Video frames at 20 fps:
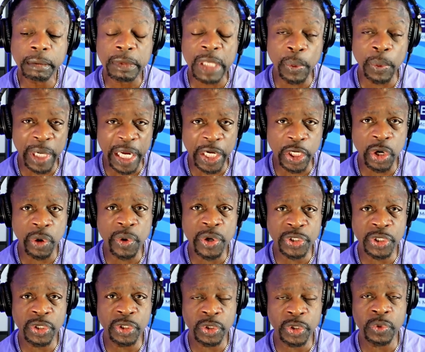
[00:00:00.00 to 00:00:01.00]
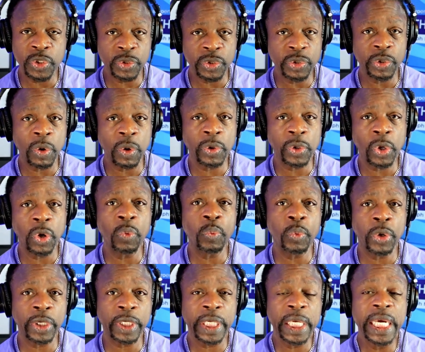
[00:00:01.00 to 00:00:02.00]
And what I encourage you to do your own
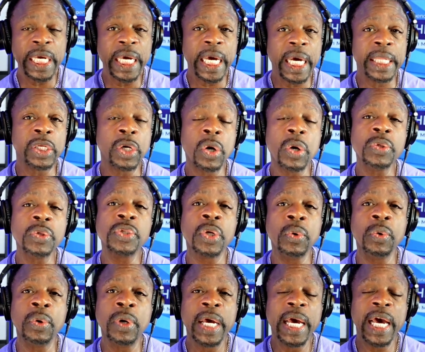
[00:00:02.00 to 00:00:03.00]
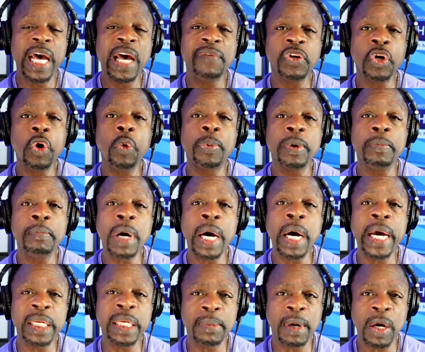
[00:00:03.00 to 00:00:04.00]
homework, and then also have an open
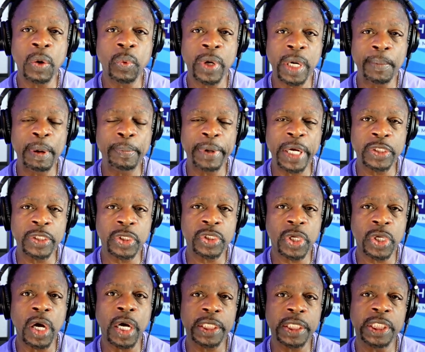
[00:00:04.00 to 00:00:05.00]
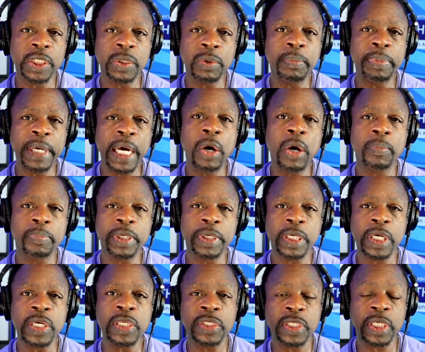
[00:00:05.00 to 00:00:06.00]
mind about what I'm about to talk to you about,
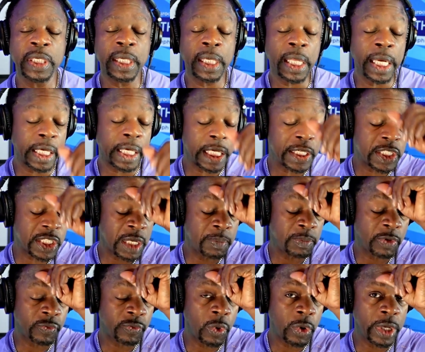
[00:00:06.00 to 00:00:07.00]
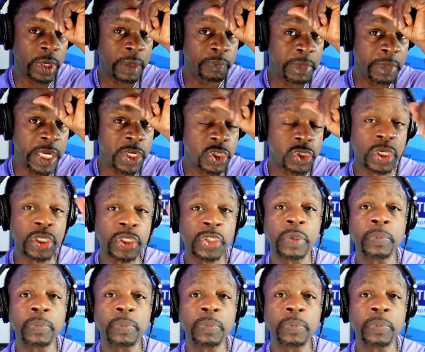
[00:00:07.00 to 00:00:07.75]
because like I said before, it may just